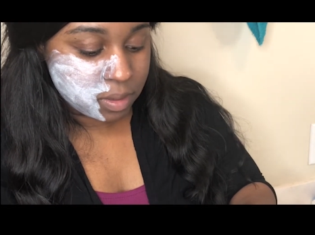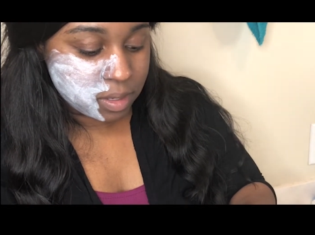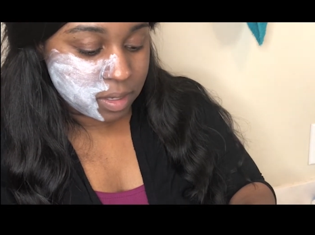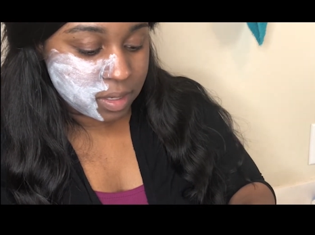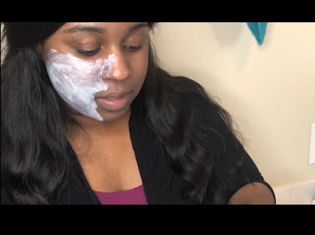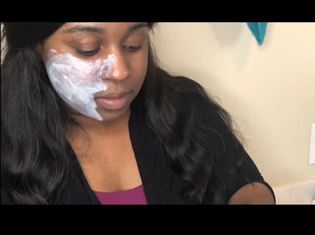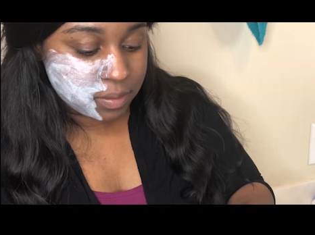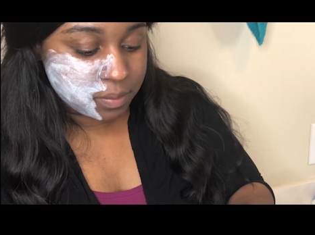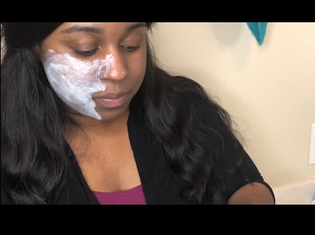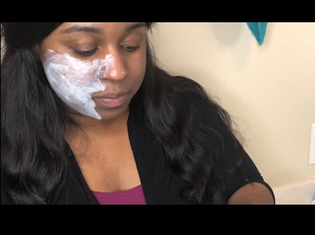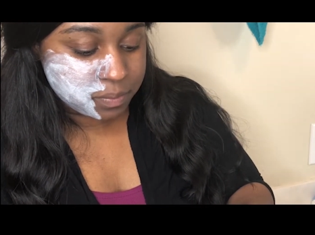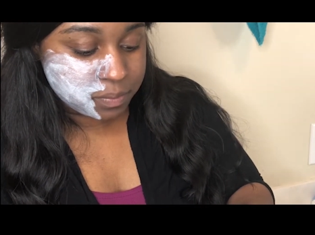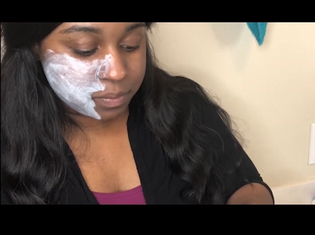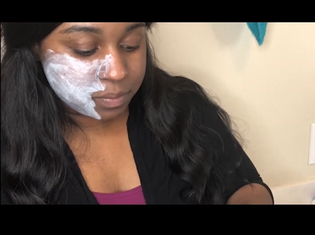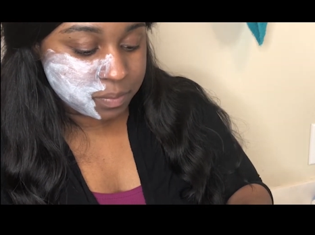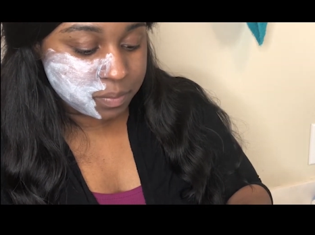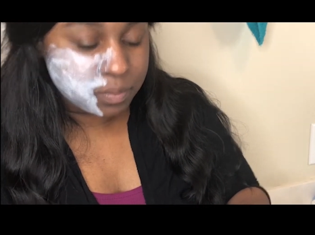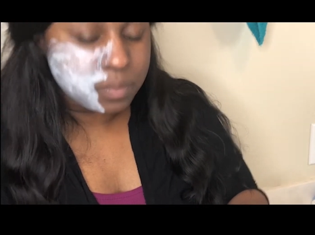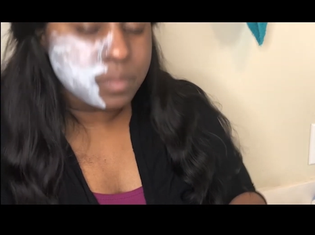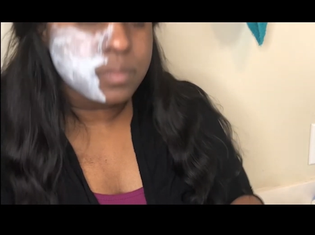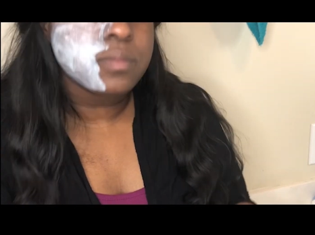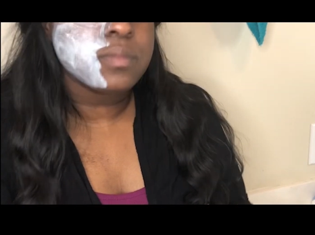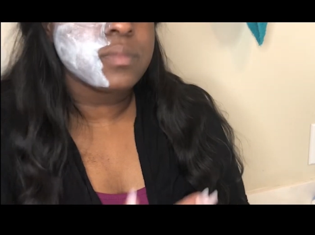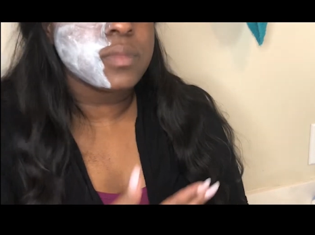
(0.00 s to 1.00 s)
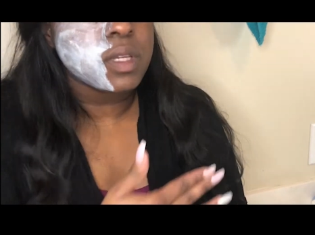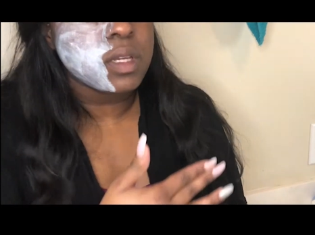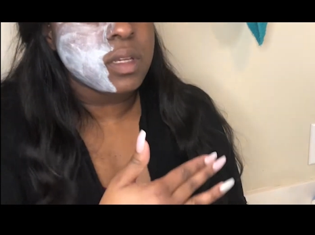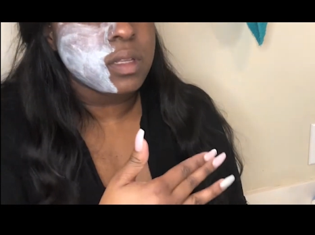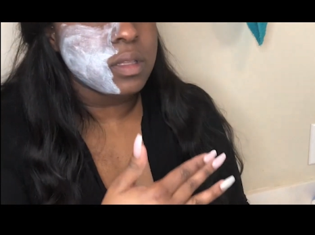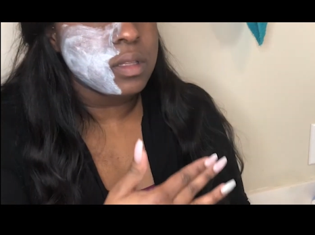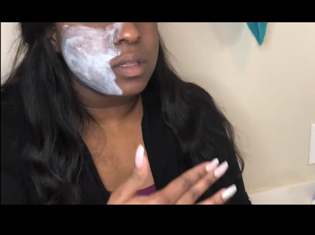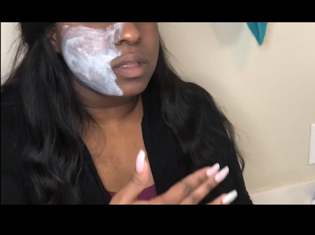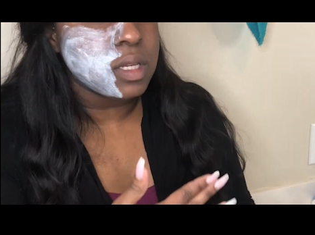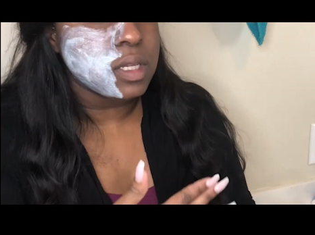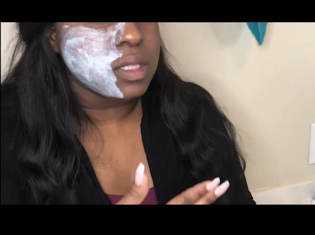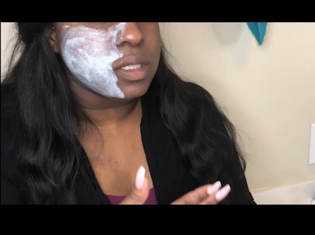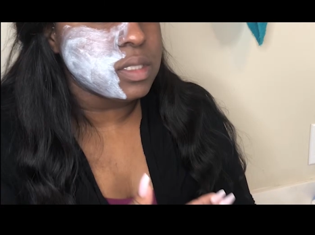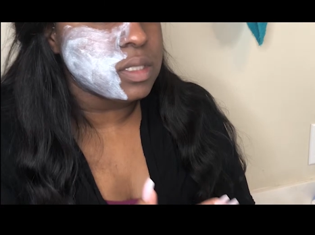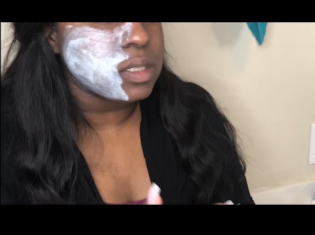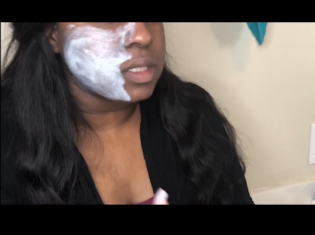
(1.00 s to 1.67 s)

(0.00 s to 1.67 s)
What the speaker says: But let's